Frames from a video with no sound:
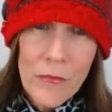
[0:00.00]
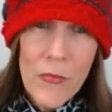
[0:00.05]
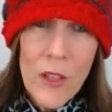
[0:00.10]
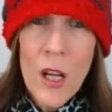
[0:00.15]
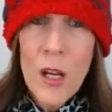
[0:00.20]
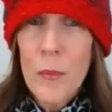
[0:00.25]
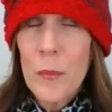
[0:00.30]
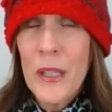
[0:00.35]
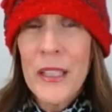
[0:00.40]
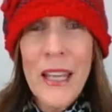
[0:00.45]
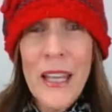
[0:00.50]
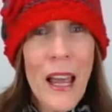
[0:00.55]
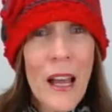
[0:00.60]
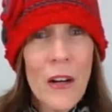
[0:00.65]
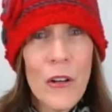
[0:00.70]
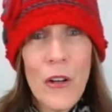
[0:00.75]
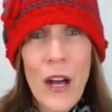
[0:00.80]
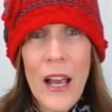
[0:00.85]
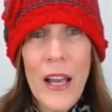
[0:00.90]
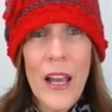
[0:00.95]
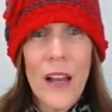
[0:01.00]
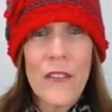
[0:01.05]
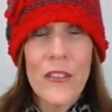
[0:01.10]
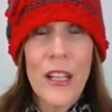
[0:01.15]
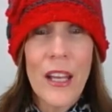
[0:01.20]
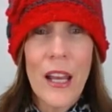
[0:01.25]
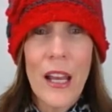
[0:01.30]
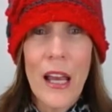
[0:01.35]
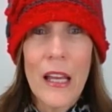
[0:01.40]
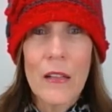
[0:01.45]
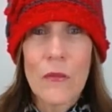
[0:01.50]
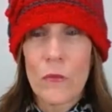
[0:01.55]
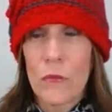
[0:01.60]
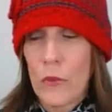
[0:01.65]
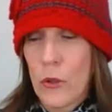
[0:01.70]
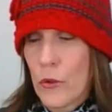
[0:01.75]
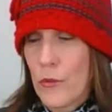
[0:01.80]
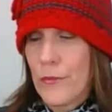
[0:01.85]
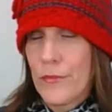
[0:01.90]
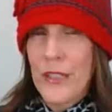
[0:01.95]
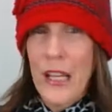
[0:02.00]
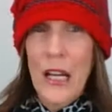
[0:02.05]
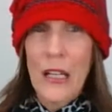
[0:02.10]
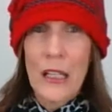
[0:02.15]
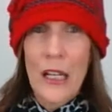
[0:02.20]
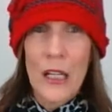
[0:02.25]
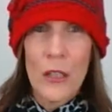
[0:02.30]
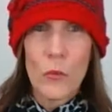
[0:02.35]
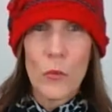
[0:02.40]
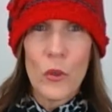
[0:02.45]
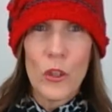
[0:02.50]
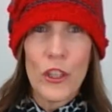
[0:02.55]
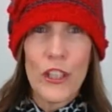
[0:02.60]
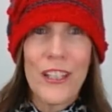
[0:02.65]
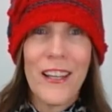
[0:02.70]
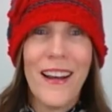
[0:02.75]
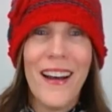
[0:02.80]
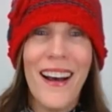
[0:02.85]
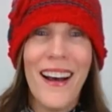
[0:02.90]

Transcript: But now I haven't had, well, knock on wood,